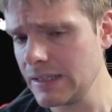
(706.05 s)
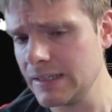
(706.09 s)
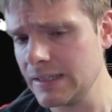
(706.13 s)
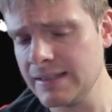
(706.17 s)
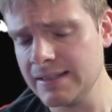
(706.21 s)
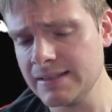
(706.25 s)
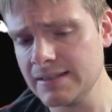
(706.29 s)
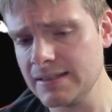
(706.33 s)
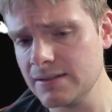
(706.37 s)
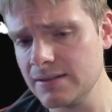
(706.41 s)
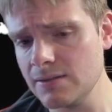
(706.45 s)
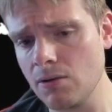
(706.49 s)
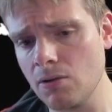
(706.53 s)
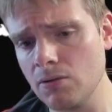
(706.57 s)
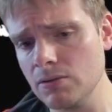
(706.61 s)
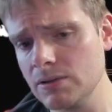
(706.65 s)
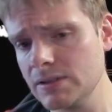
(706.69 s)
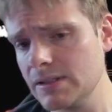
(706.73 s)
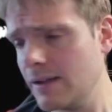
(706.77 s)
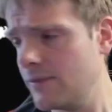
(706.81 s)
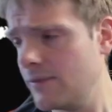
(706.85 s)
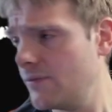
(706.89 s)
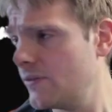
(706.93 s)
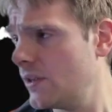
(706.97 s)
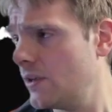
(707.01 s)
This is all
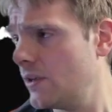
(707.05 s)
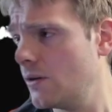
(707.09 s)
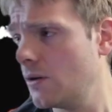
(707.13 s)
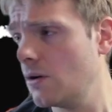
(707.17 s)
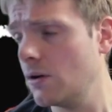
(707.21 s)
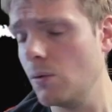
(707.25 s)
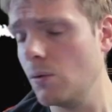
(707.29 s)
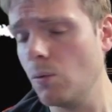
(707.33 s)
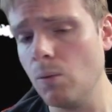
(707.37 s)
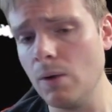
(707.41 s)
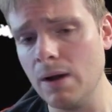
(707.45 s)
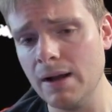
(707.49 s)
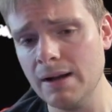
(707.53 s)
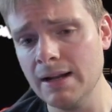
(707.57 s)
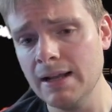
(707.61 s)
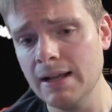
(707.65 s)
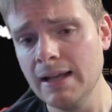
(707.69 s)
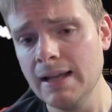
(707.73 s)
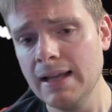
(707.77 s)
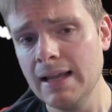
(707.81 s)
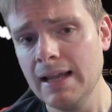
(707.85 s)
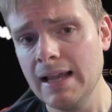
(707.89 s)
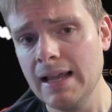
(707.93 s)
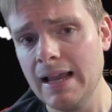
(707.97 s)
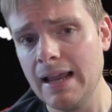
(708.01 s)
stuff that you're going to want.
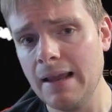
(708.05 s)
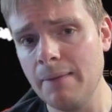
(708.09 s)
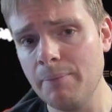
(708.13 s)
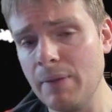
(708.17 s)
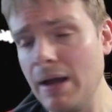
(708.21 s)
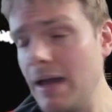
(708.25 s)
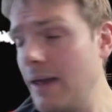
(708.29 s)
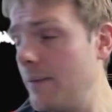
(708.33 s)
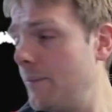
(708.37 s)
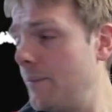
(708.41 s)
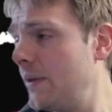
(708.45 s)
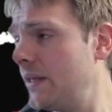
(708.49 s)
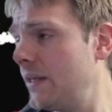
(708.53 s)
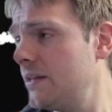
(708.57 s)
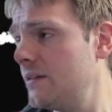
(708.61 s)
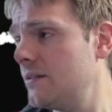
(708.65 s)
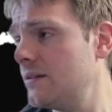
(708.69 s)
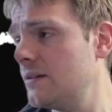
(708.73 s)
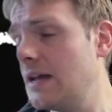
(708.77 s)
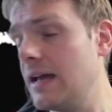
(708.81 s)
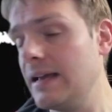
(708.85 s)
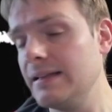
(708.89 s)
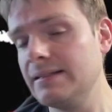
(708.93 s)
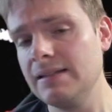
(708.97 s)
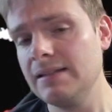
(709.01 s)
In my
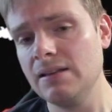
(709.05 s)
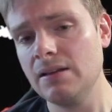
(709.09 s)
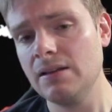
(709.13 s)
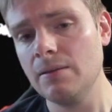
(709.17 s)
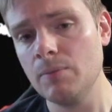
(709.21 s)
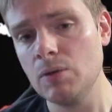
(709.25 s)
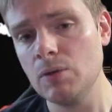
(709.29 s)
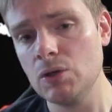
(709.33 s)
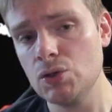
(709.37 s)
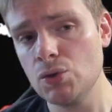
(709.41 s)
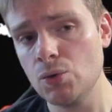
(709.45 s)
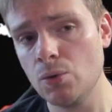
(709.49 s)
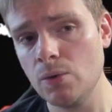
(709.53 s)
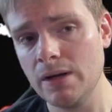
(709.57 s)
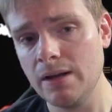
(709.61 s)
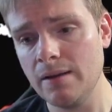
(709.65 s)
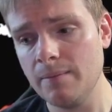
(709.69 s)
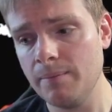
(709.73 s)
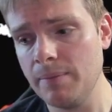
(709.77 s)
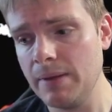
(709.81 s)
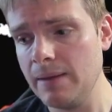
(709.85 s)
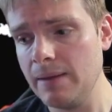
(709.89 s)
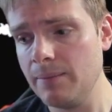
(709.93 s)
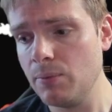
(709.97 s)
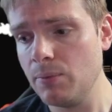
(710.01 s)
opinion, I think the majority
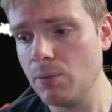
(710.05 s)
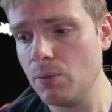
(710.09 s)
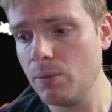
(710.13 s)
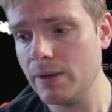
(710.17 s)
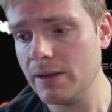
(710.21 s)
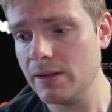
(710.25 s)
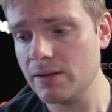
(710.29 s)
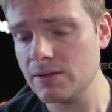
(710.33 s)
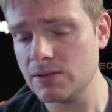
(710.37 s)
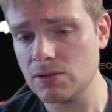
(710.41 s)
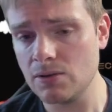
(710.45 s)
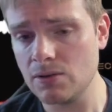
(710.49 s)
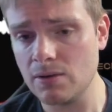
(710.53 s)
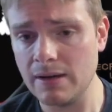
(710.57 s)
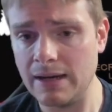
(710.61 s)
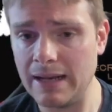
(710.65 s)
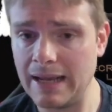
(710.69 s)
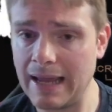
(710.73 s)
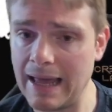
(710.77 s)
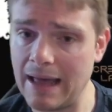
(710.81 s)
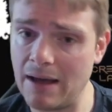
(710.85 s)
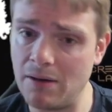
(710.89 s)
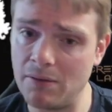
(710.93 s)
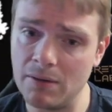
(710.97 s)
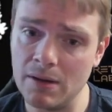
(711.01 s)
of people when they're
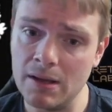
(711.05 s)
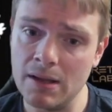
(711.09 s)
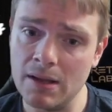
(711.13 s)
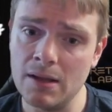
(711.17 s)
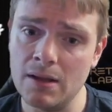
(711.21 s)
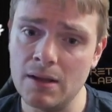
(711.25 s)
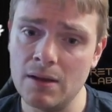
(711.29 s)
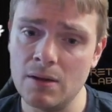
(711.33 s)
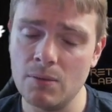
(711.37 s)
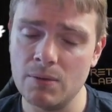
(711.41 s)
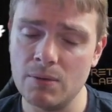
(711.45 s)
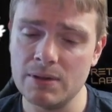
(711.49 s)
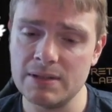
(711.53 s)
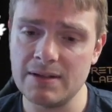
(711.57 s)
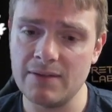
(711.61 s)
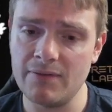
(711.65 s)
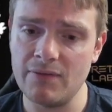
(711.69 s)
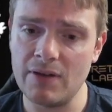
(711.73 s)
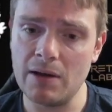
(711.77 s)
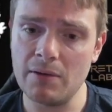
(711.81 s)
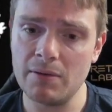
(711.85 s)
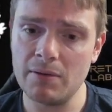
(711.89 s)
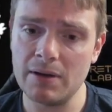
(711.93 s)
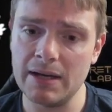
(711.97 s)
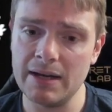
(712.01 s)
starting out with the
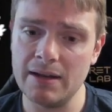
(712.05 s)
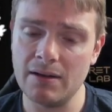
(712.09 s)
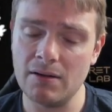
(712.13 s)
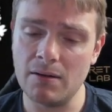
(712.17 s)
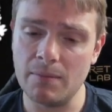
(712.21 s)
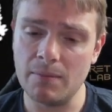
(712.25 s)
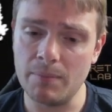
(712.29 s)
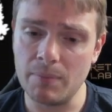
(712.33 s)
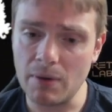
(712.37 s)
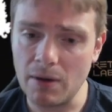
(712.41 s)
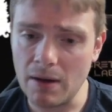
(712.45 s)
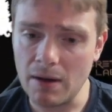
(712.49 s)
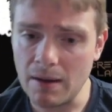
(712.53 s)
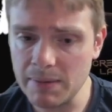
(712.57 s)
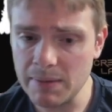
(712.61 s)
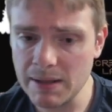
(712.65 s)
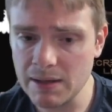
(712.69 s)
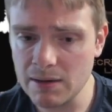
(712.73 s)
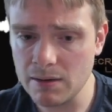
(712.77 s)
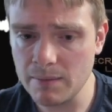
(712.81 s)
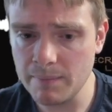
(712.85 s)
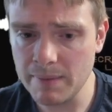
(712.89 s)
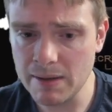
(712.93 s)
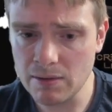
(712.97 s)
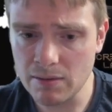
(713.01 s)
Falconer are probably
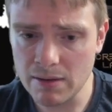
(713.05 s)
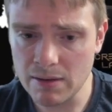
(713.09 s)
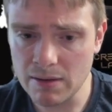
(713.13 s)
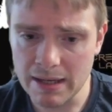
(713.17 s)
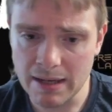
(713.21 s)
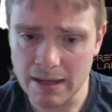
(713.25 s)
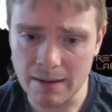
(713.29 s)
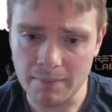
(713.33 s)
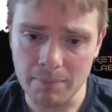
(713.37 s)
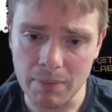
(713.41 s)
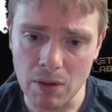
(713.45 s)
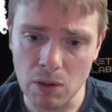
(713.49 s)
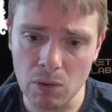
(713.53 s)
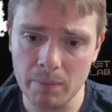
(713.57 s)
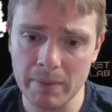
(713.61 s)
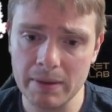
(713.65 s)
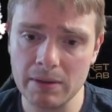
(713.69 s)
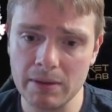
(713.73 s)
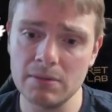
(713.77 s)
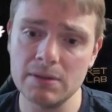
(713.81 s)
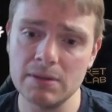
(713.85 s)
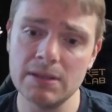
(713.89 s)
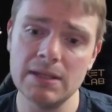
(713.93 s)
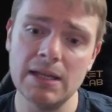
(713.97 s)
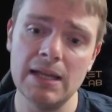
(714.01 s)
going to be running a bow
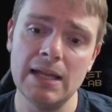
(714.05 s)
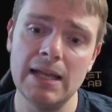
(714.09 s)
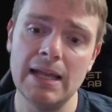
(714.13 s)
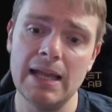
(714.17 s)
build,